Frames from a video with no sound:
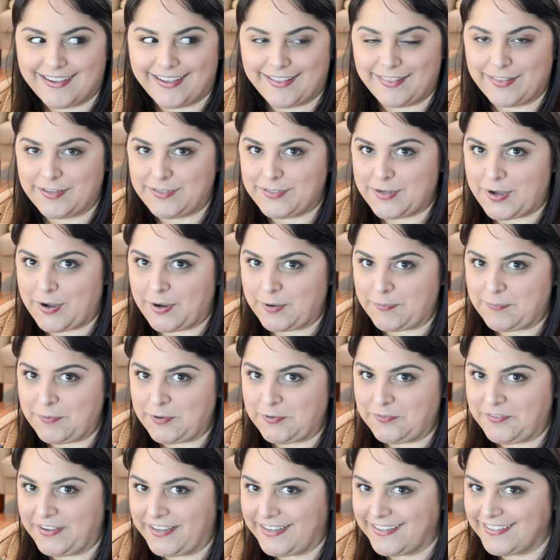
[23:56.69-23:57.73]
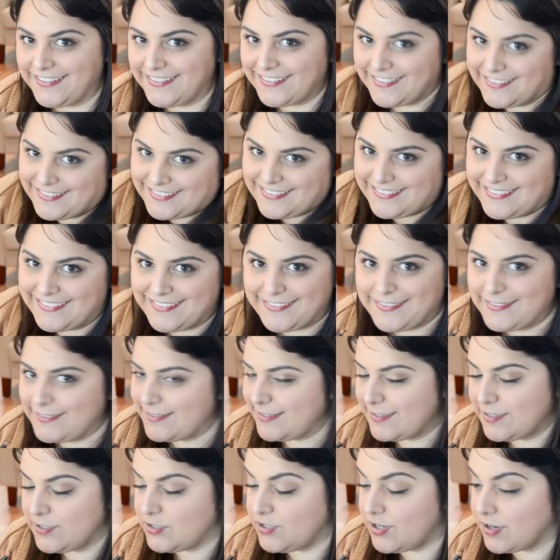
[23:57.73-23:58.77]
And the dog moving.
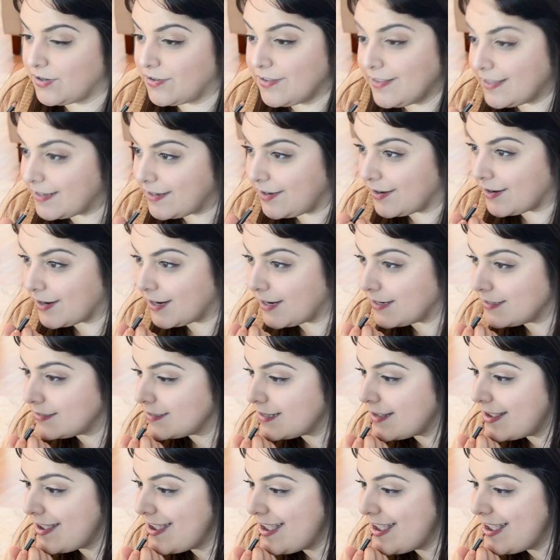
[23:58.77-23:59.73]
It's a jungle in here, guys.